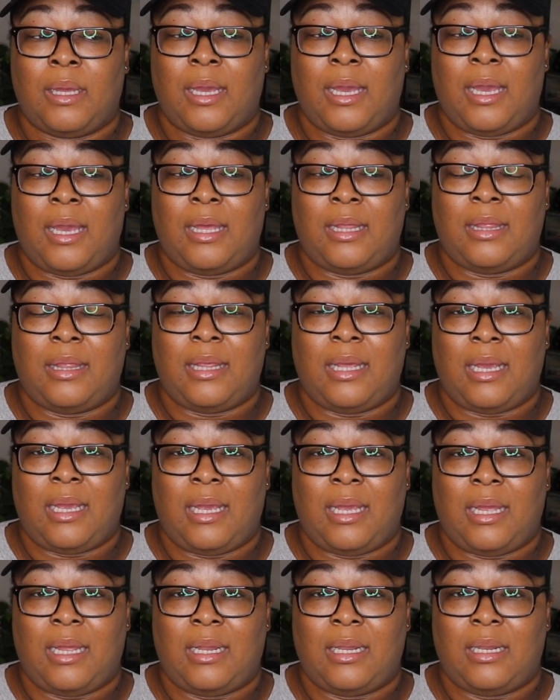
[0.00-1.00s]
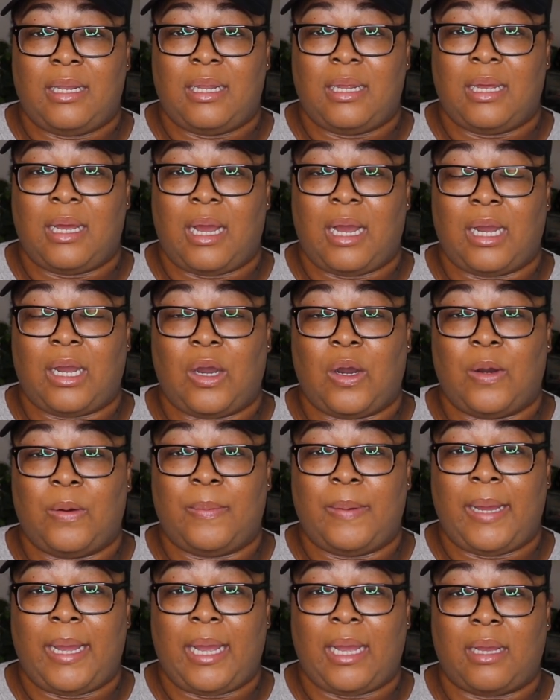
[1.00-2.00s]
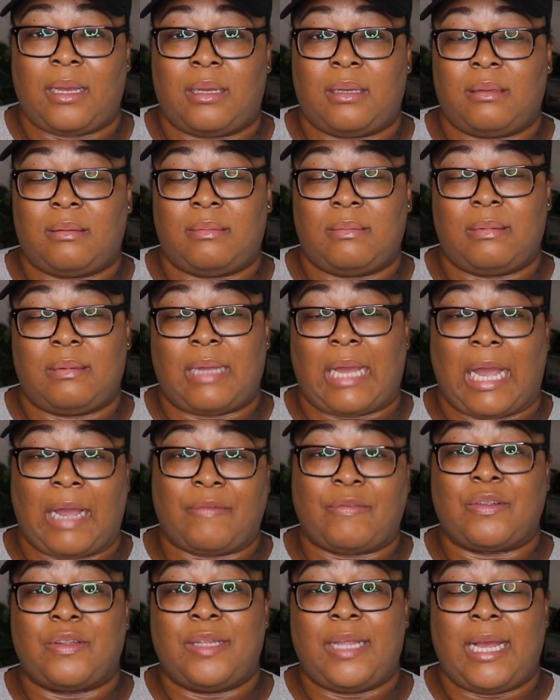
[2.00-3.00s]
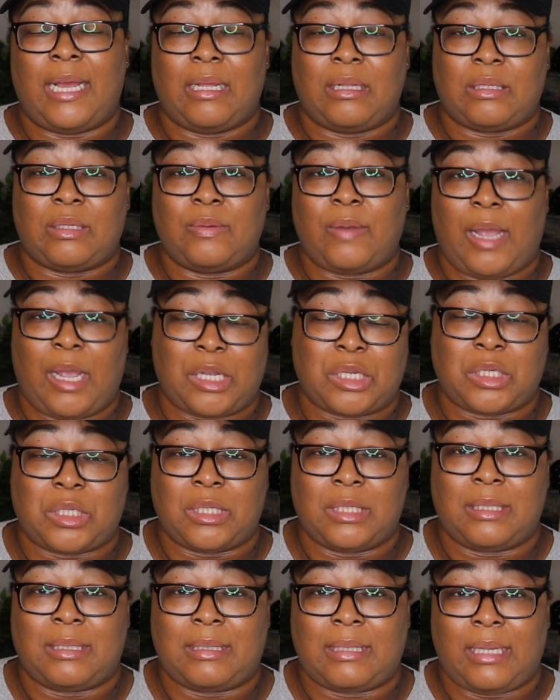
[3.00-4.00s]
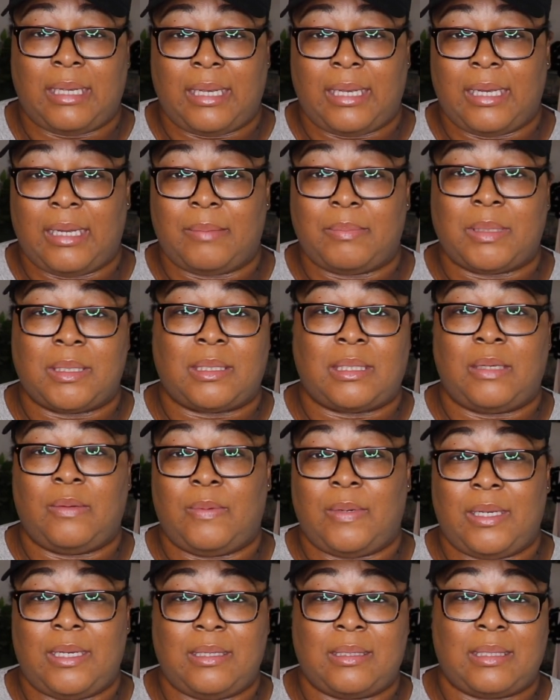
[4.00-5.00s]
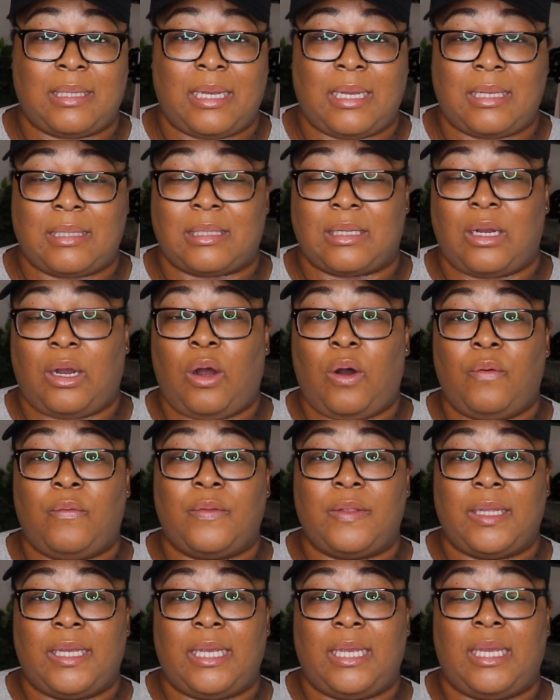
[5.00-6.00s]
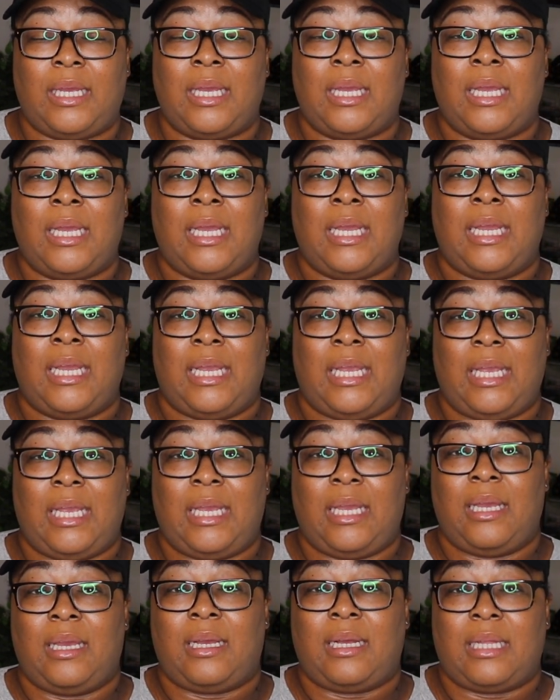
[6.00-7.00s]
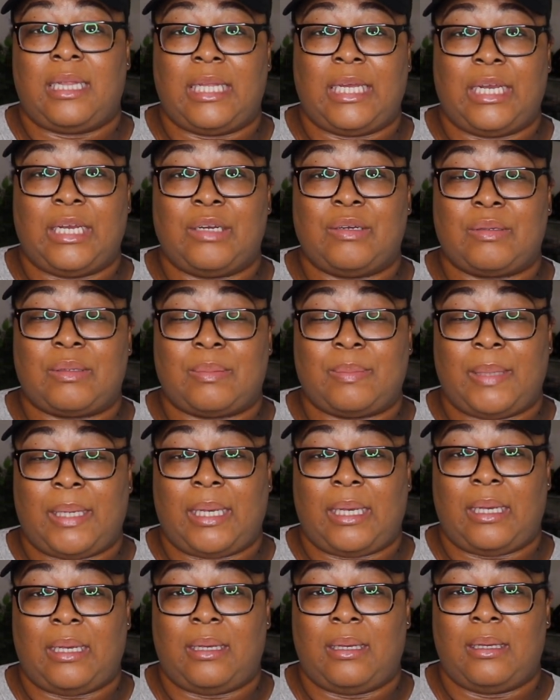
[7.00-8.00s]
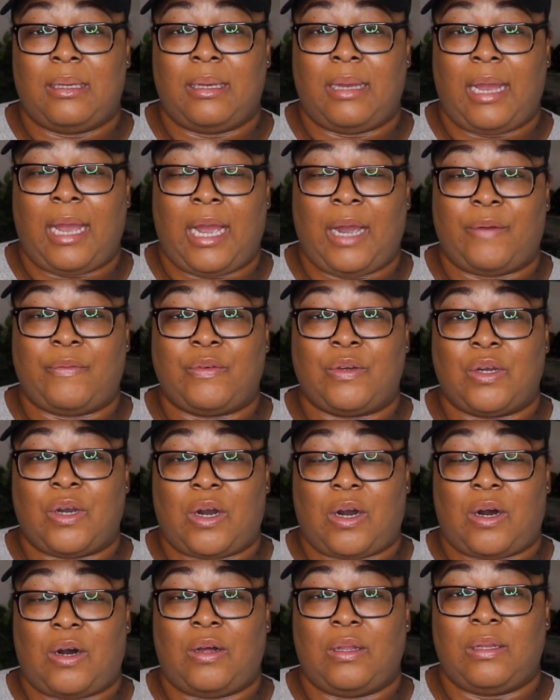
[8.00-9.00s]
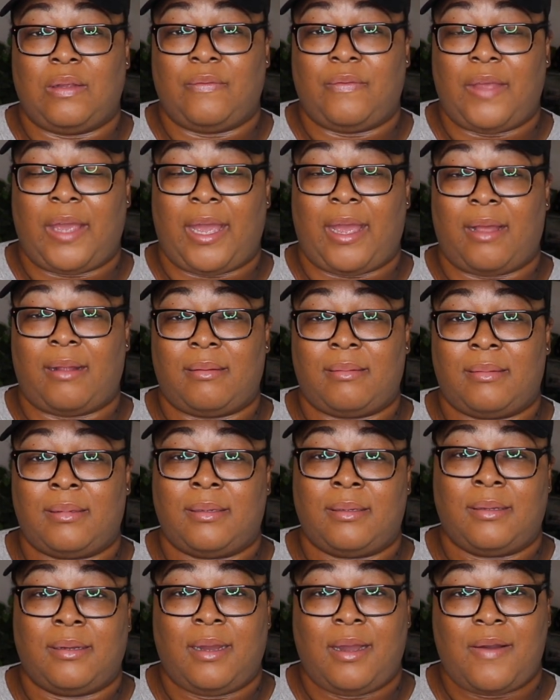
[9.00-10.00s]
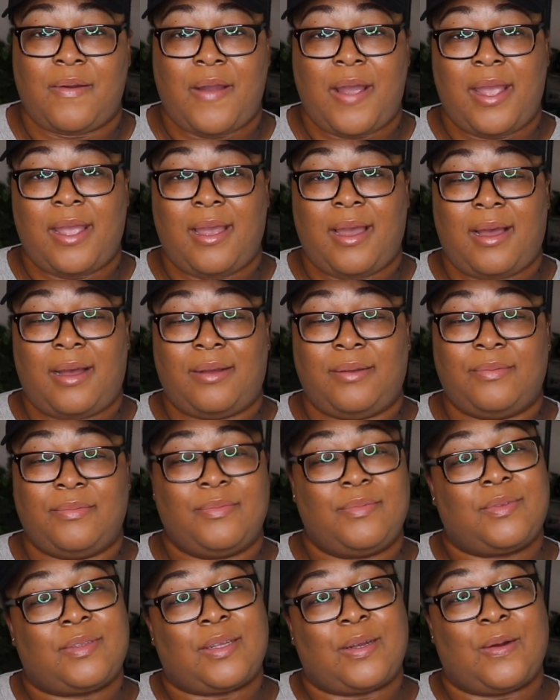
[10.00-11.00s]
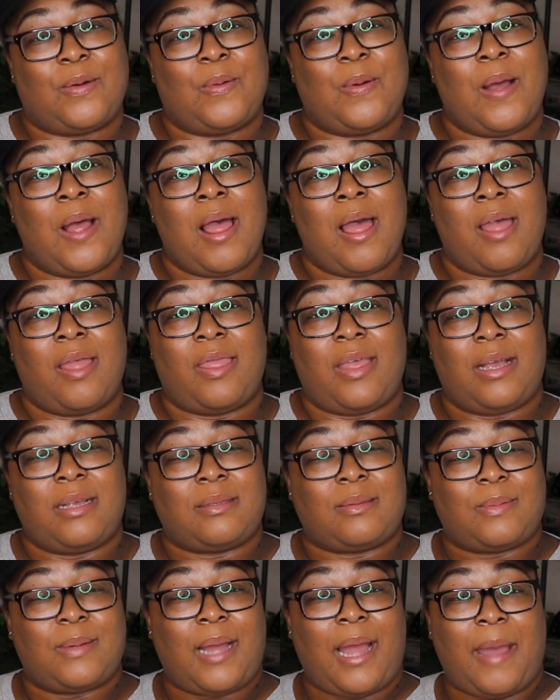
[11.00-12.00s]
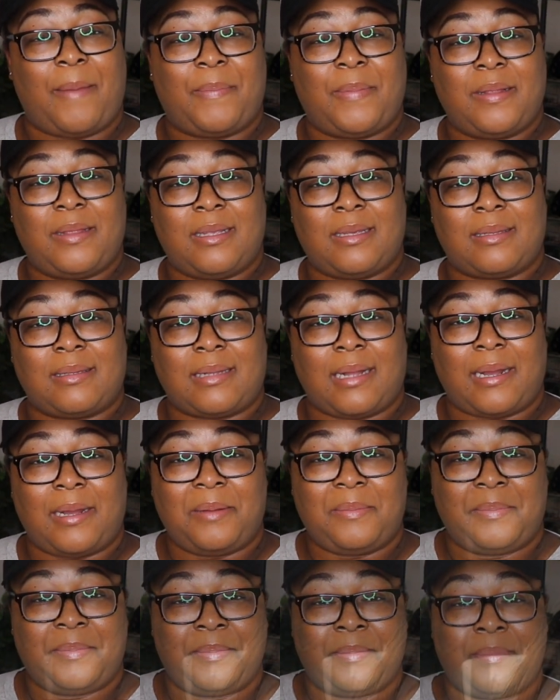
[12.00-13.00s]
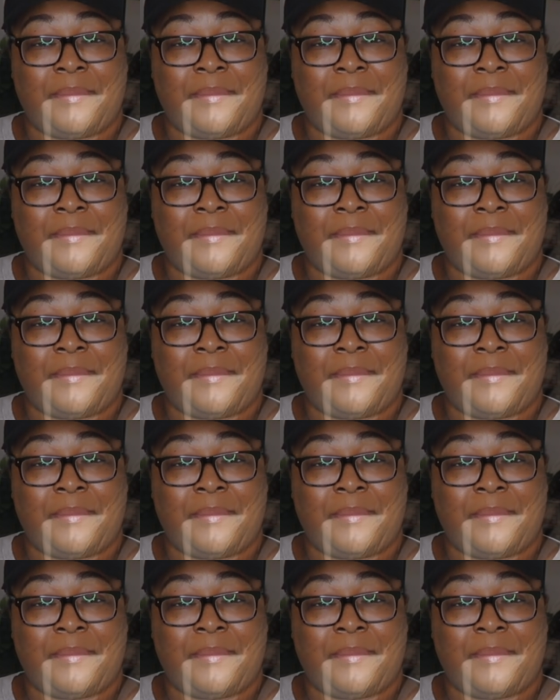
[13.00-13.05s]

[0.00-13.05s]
and then I go back after that to actually see him to see what he says and hopefully he clears me after all of that all right y'all so that's what happened this time